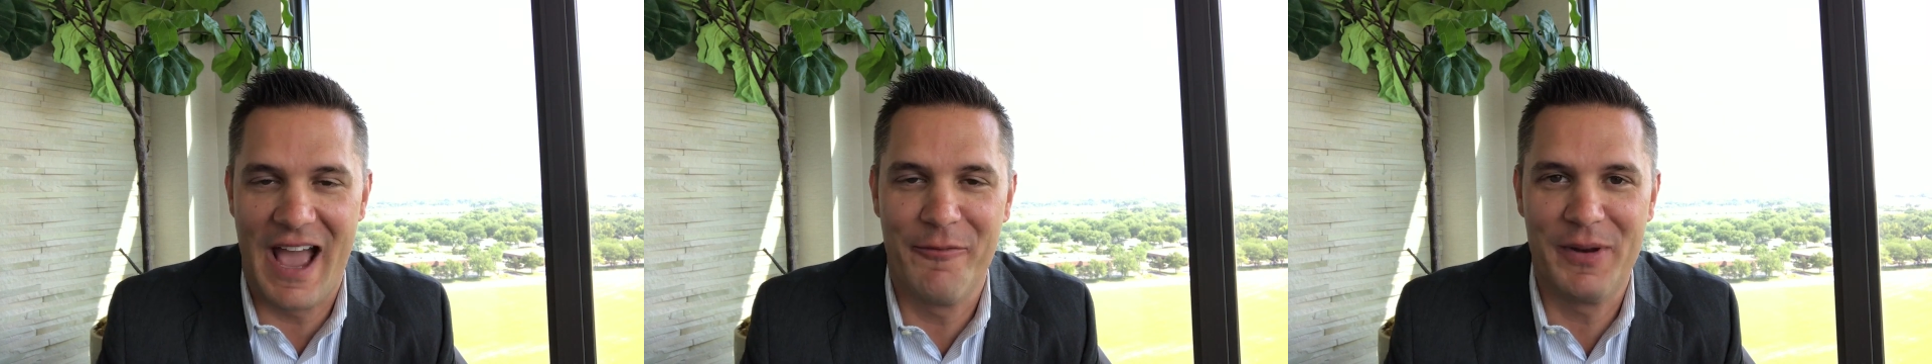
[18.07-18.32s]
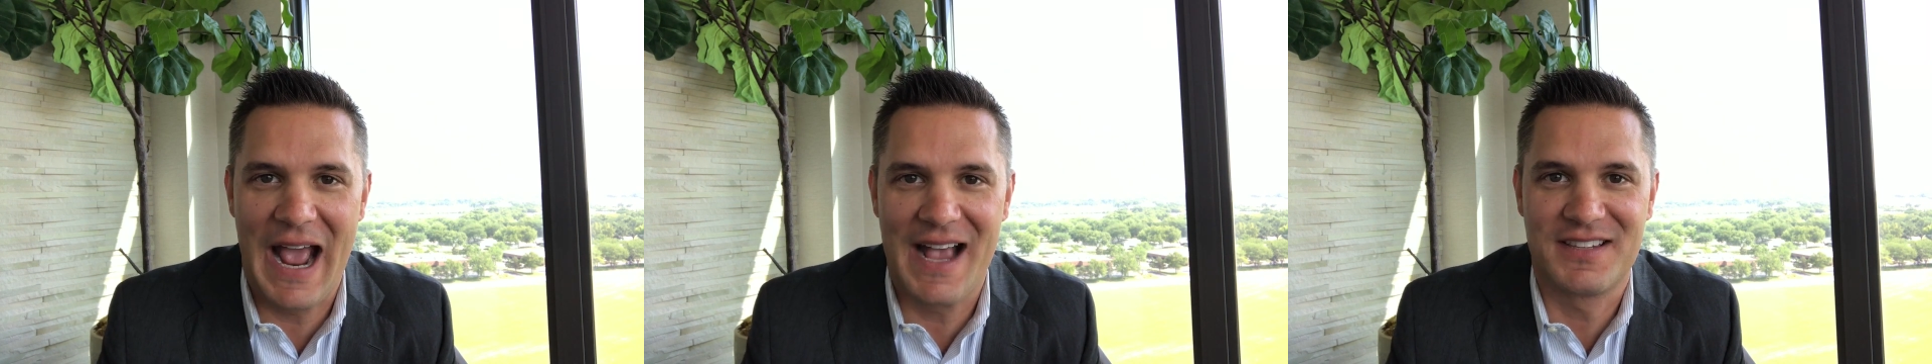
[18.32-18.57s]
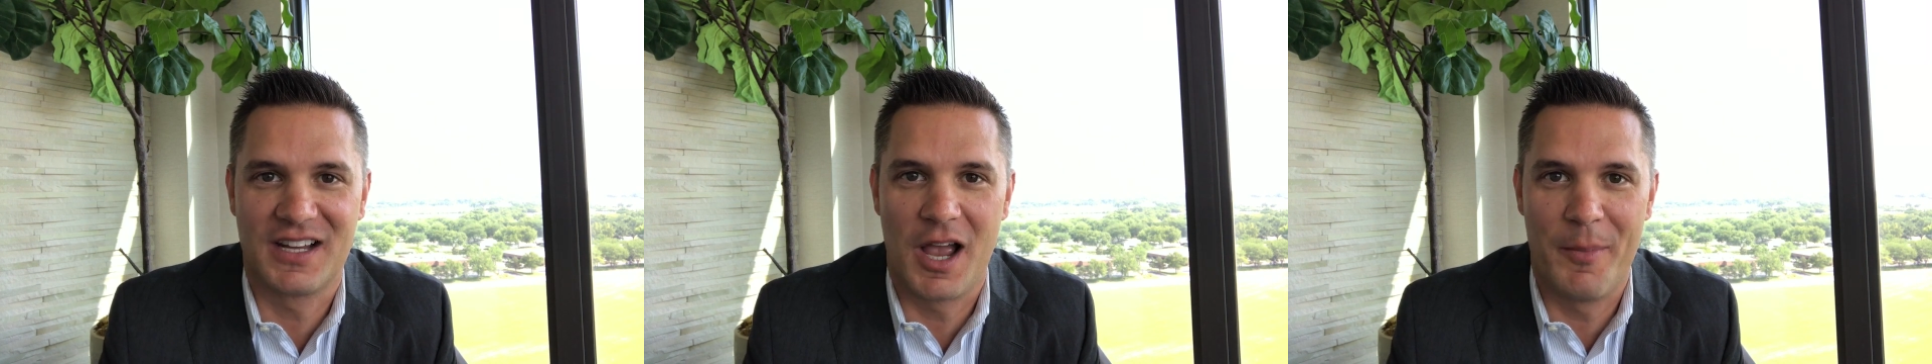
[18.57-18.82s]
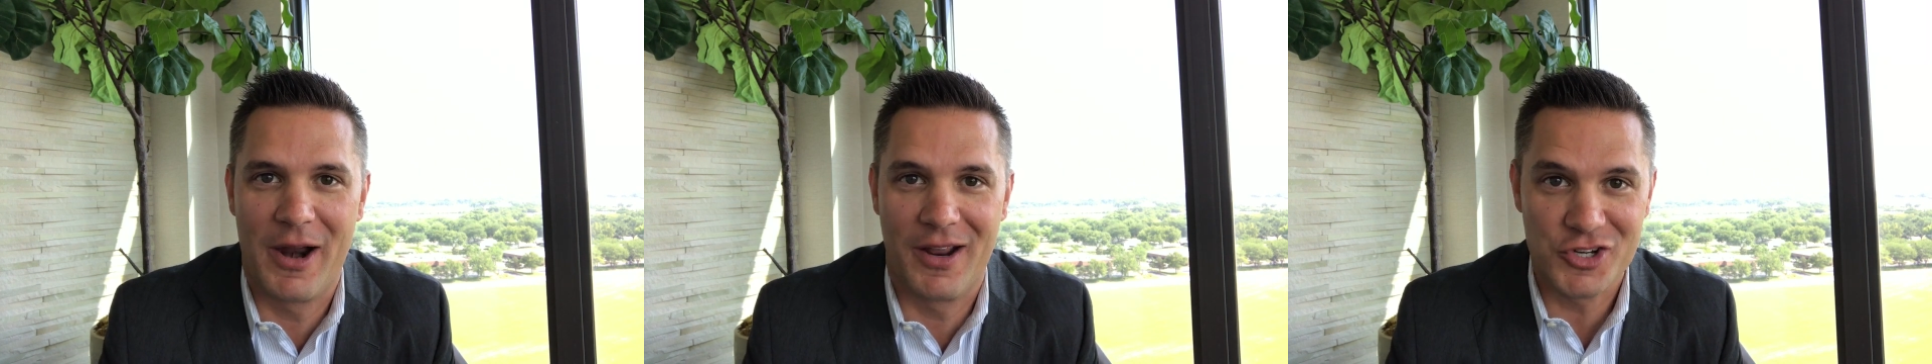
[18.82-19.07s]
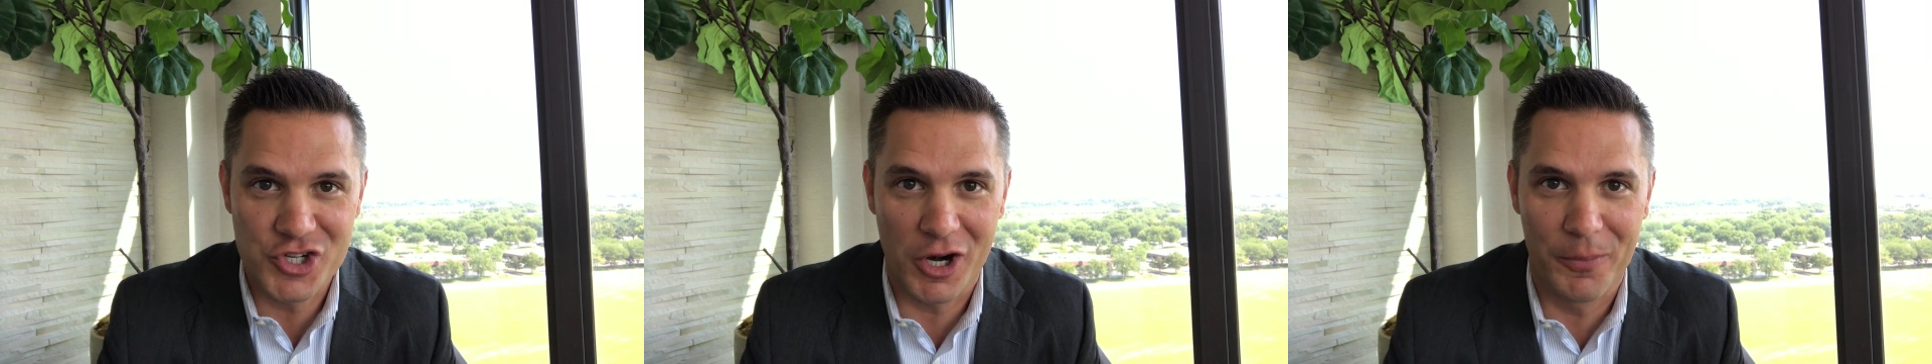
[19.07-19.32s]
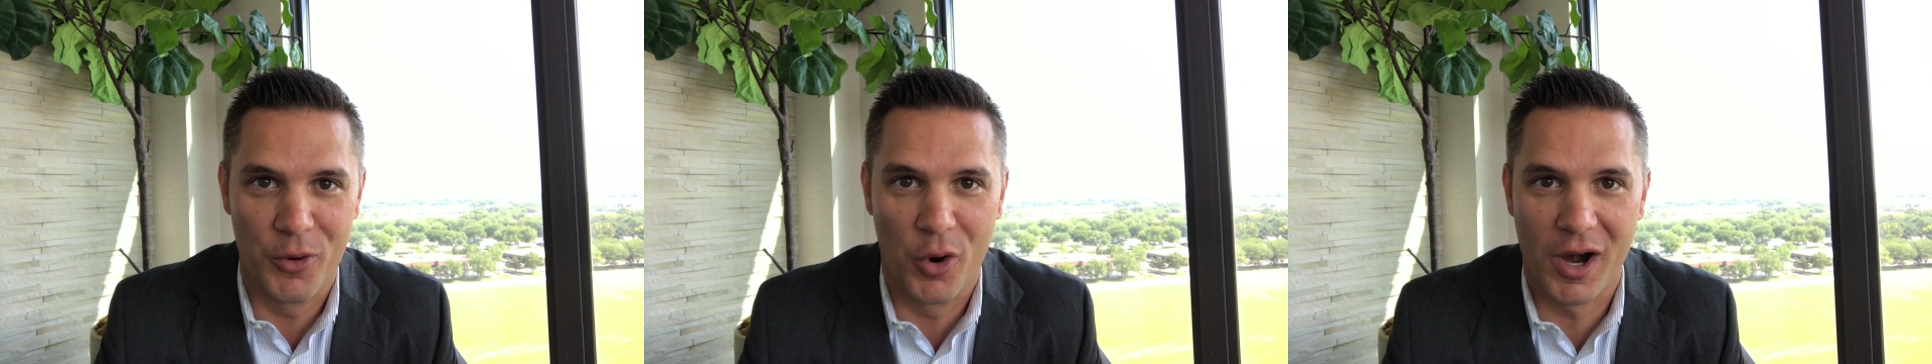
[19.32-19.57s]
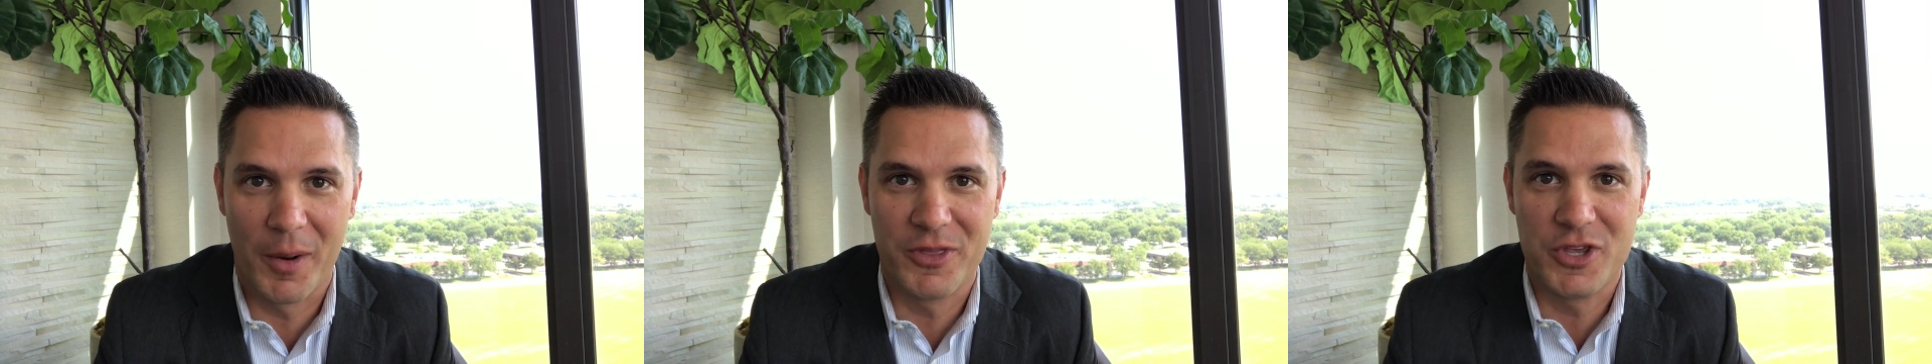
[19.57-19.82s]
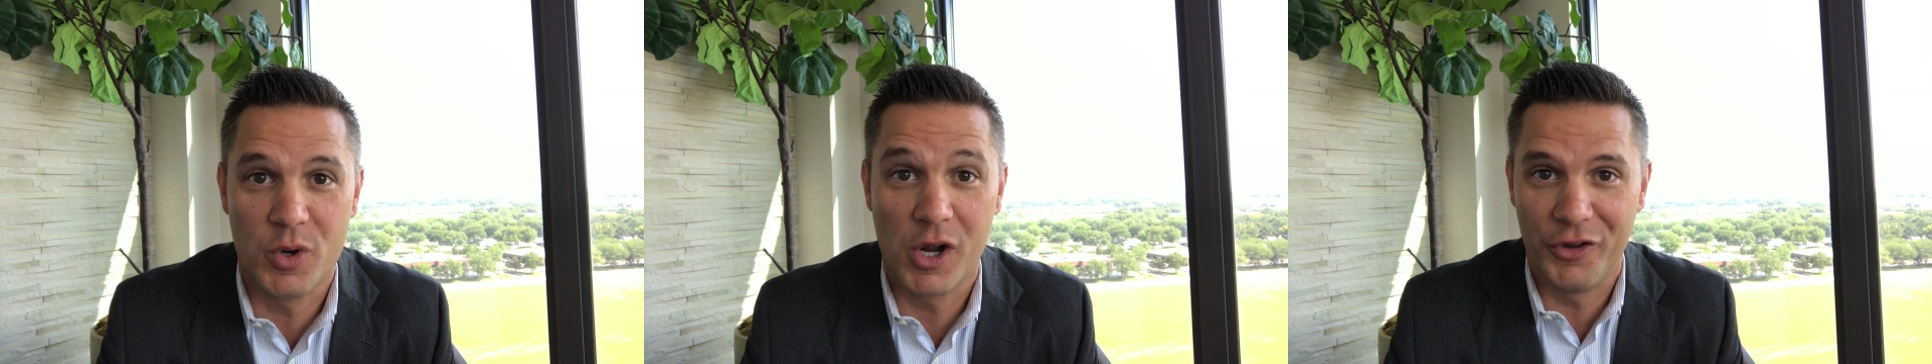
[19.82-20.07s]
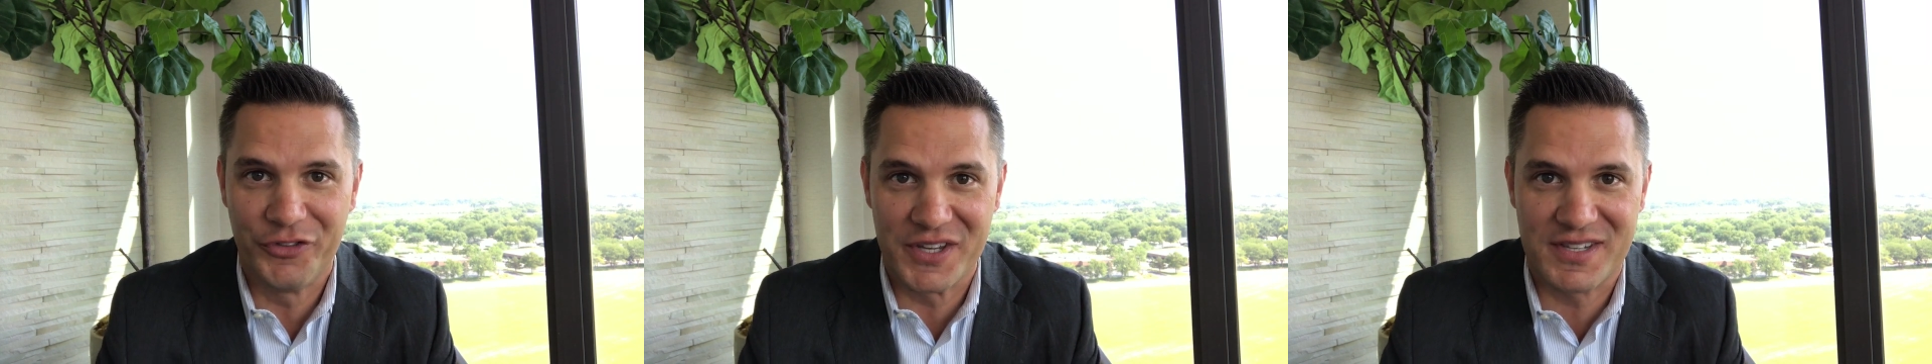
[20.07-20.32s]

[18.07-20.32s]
I've been asked to come out and share a program with you called